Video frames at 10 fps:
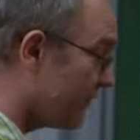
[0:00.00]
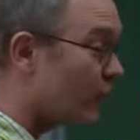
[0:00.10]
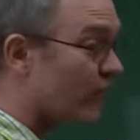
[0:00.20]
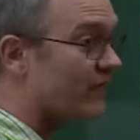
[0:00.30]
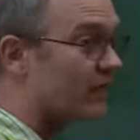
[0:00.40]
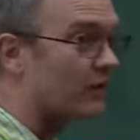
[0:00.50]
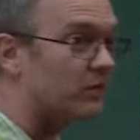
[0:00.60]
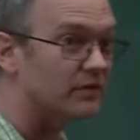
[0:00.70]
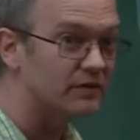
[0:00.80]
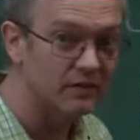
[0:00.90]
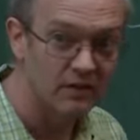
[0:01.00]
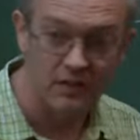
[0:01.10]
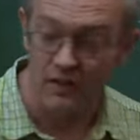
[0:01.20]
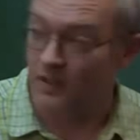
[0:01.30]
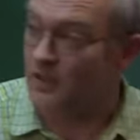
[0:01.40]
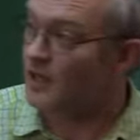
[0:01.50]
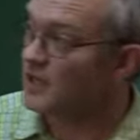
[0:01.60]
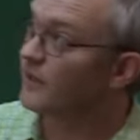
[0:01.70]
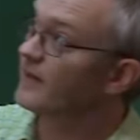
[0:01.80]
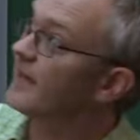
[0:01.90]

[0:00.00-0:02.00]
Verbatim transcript: in Fourier variables. So I